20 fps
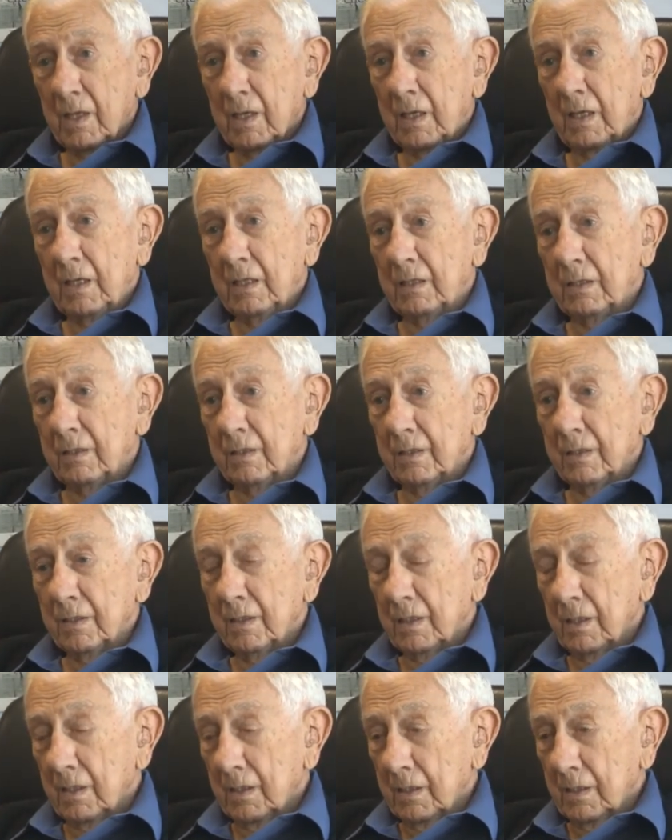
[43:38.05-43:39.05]
and
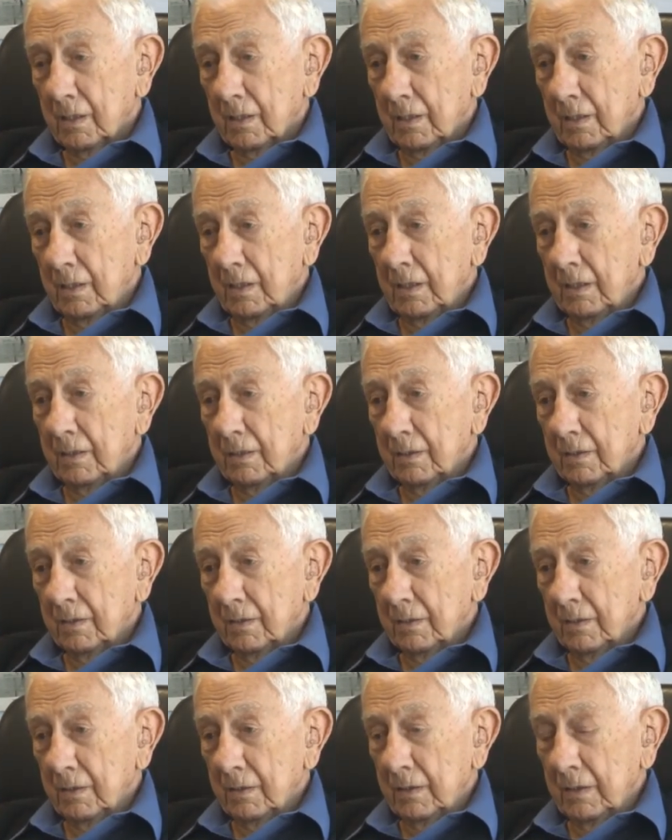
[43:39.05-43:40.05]
and
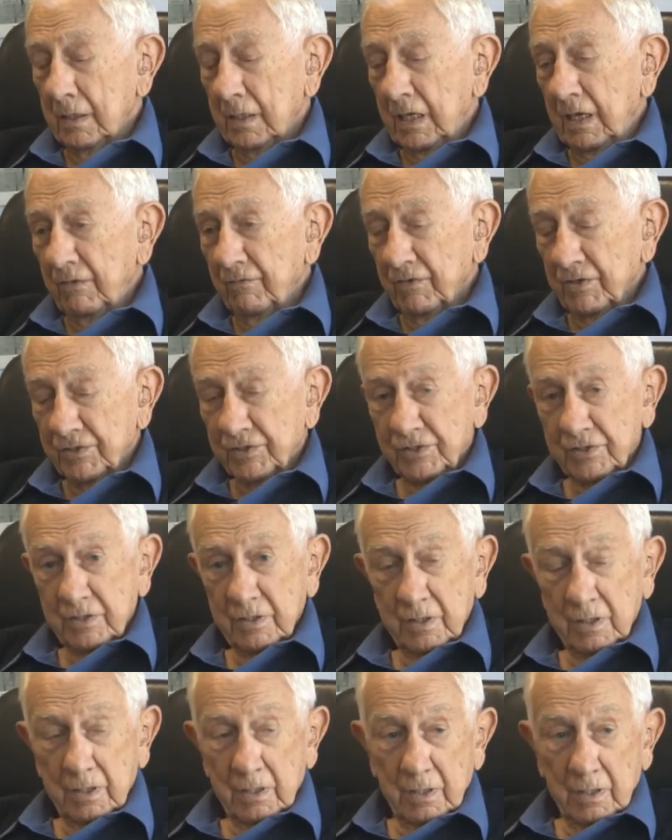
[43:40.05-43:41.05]
they gave us.
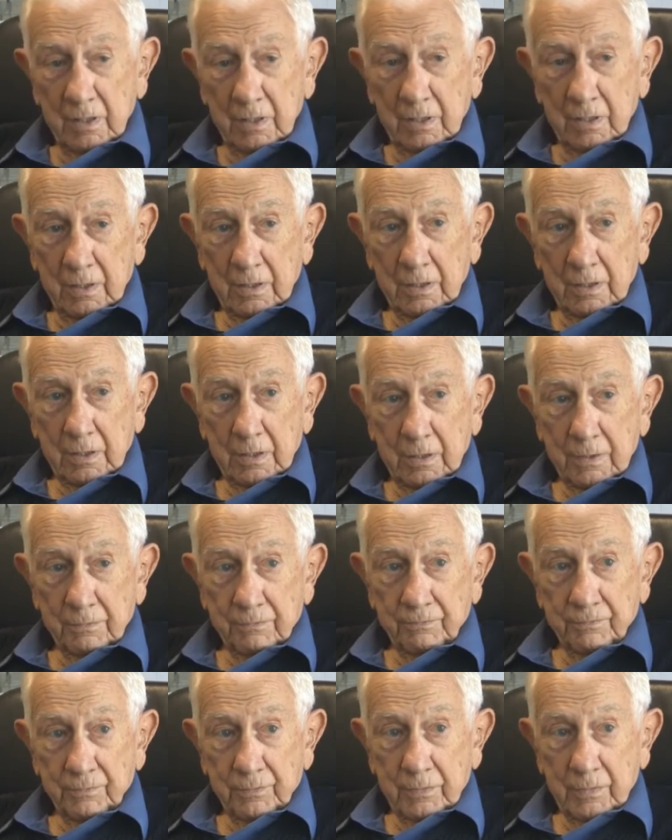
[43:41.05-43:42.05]
Uh,
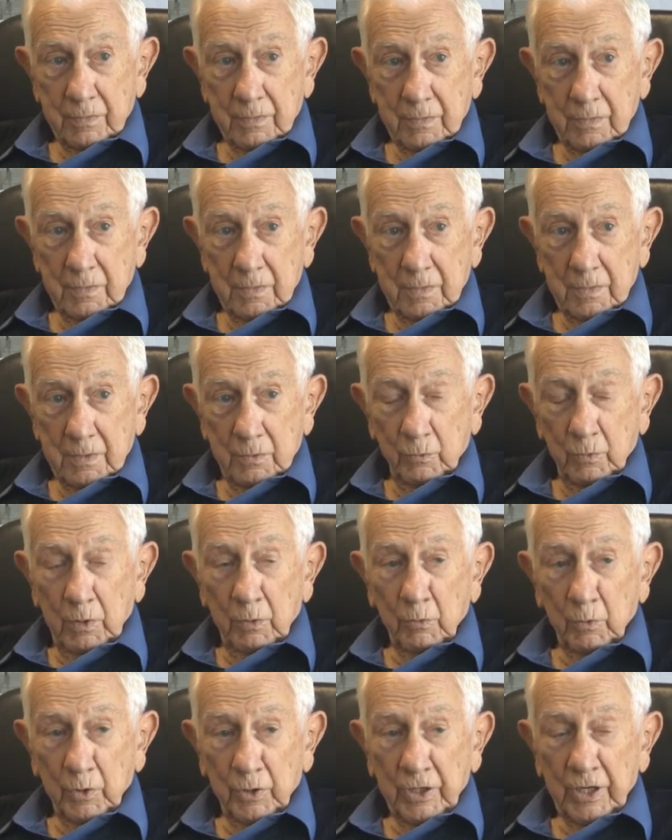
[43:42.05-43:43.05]
while
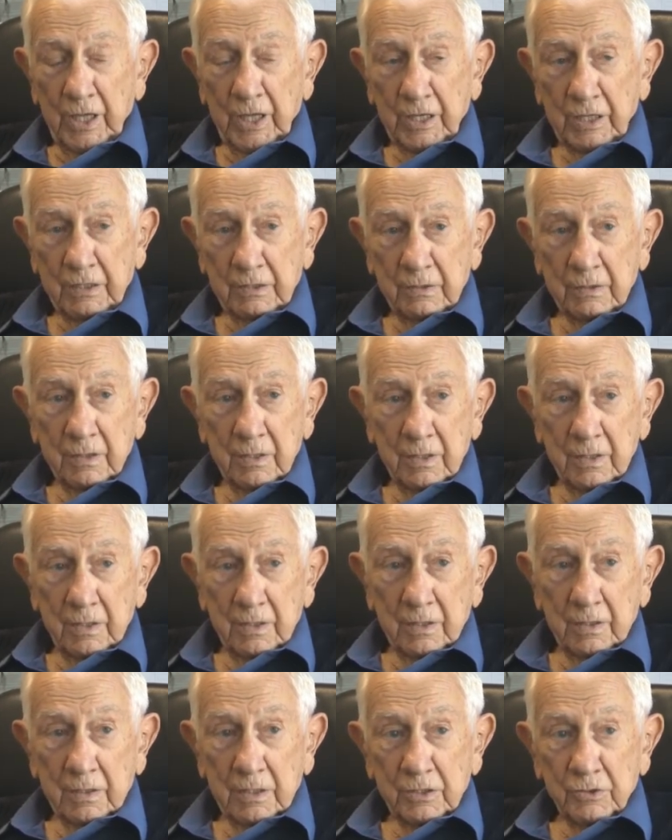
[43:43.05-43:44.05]
we were naked,
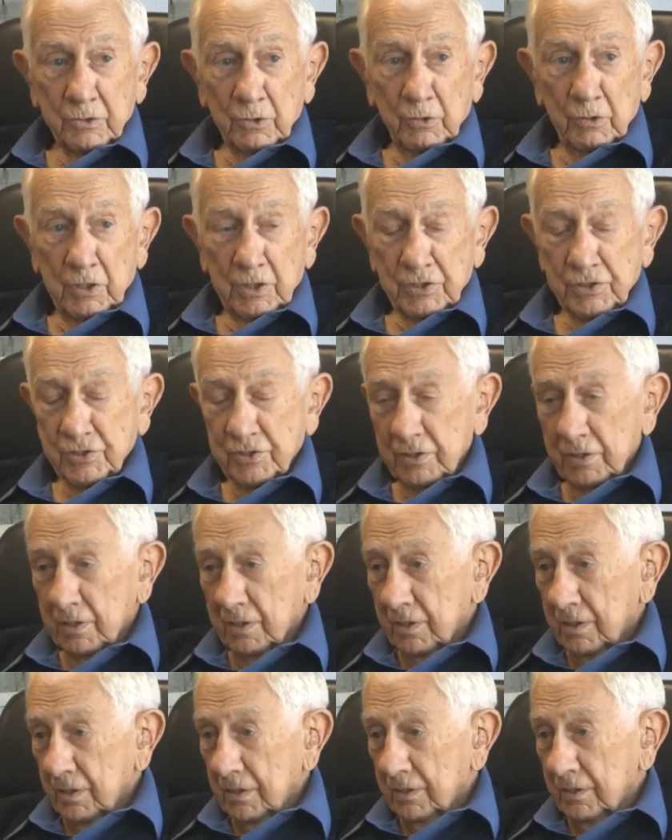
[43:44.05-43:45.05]
they told us
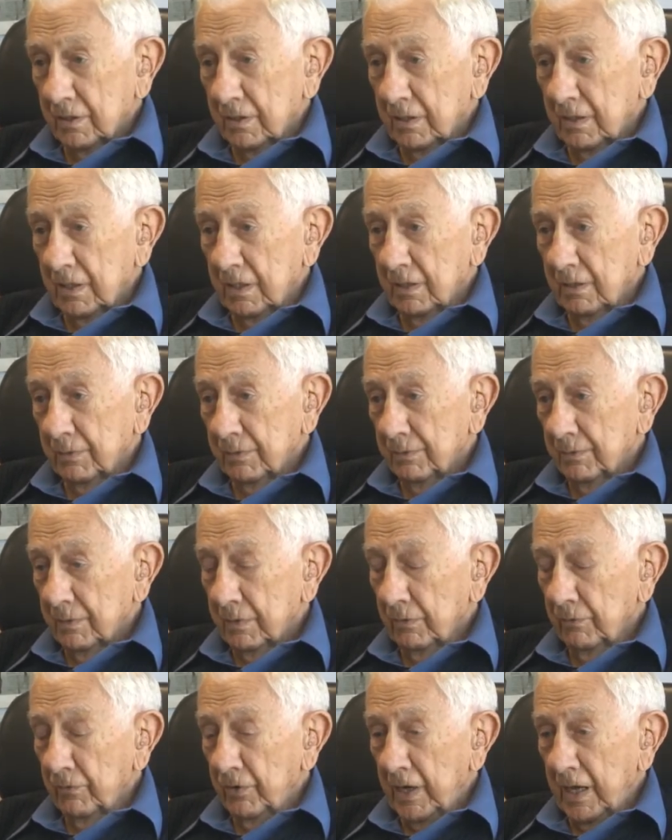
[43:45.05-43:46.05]
to get a,
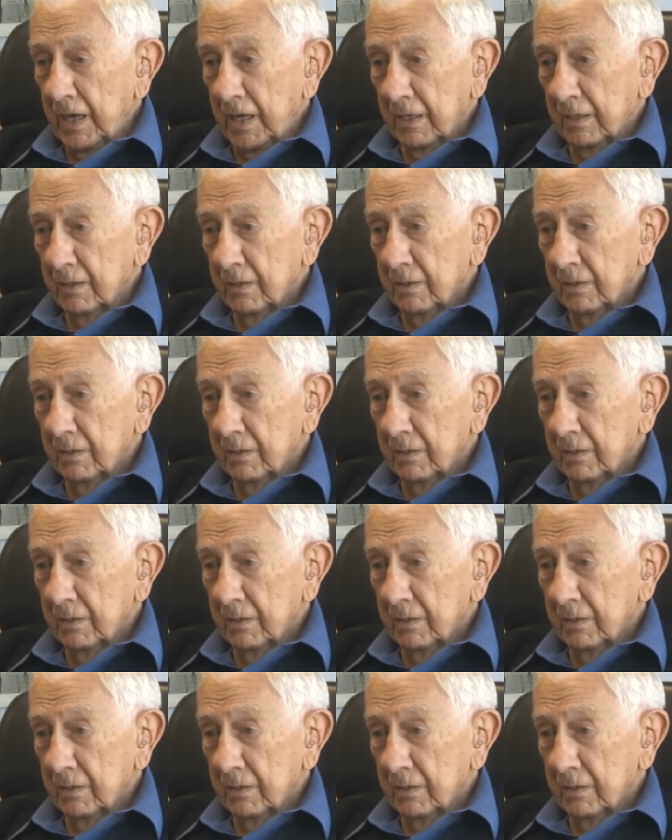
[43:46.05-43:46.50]
a rag,